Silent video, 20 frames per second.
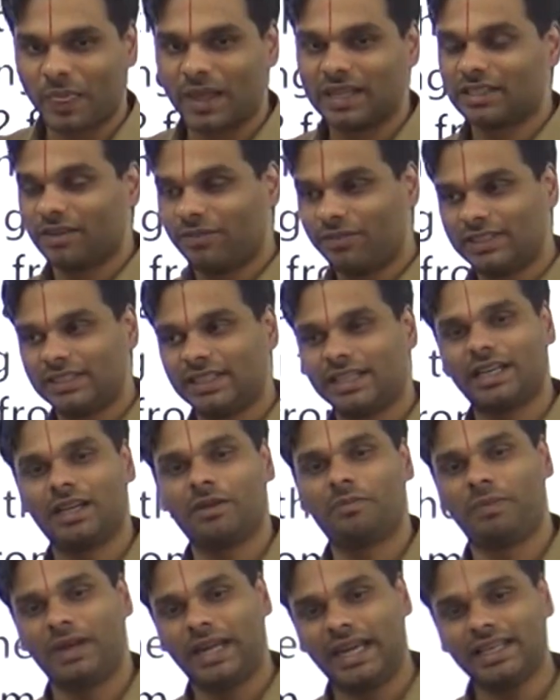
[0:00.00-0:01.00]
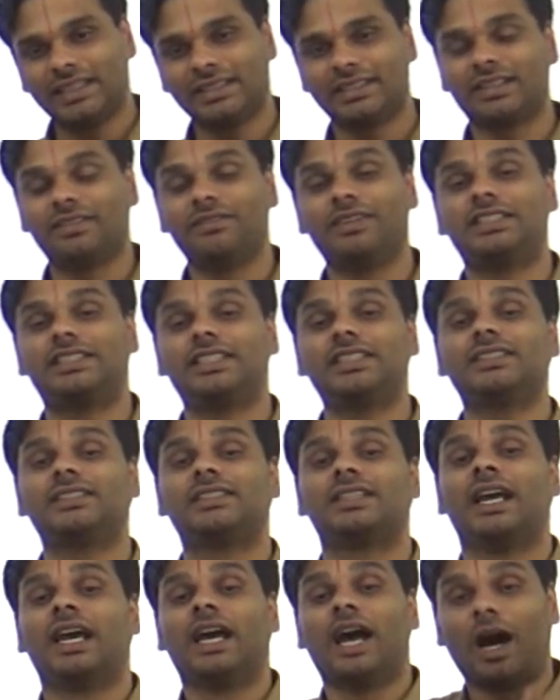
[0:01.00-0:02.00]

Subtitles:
Is a physical place which is